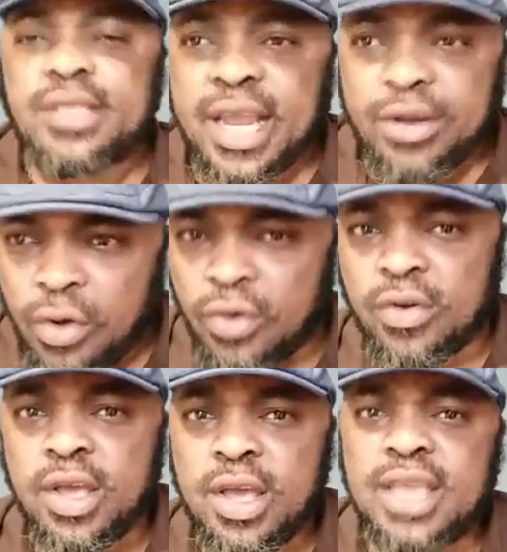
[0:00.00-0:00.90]
Say
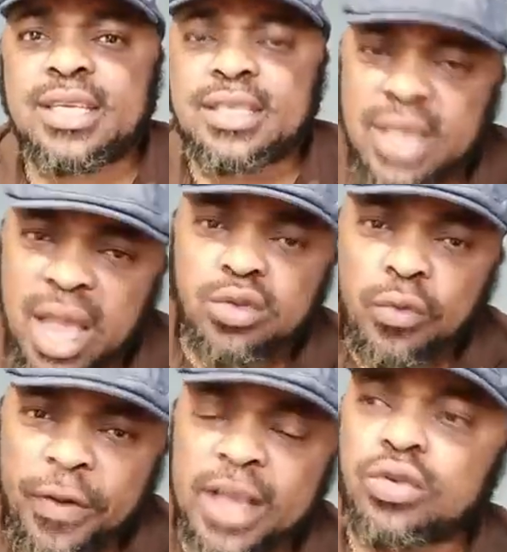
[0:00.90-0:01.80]
no, it is time to
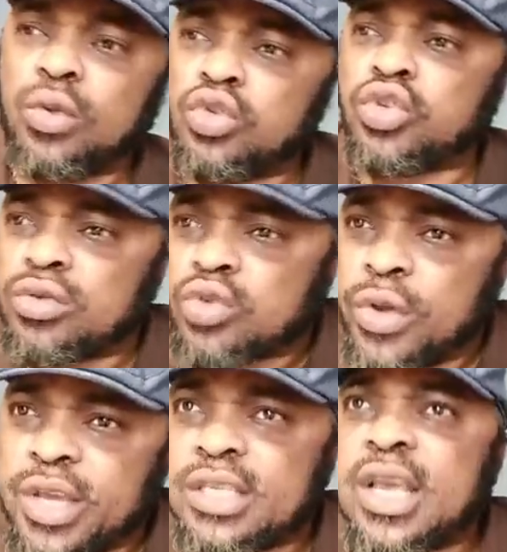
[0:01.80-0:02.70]
find solution
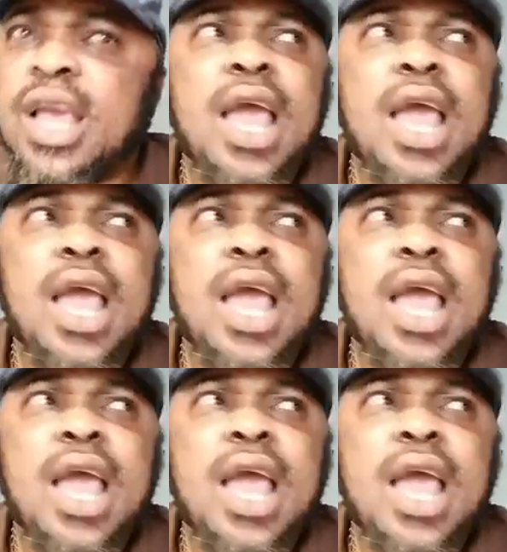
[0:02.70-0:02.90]
to it